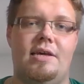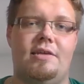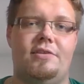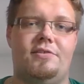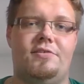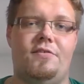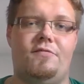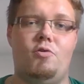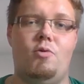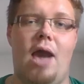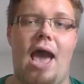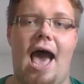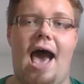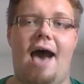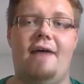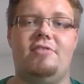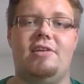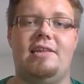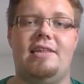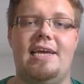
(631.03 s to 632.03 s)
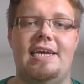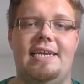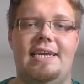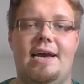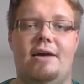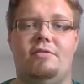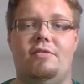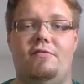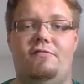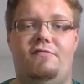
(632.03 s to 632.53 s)
So if you haven't laid
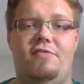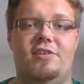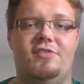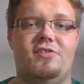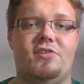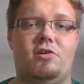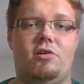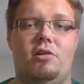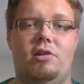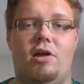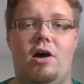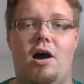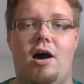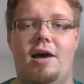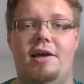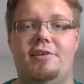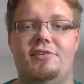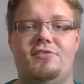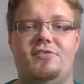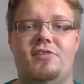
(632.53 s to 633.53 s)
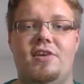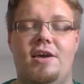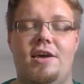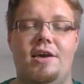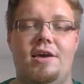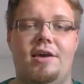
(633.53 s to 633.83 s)
down the physical laws,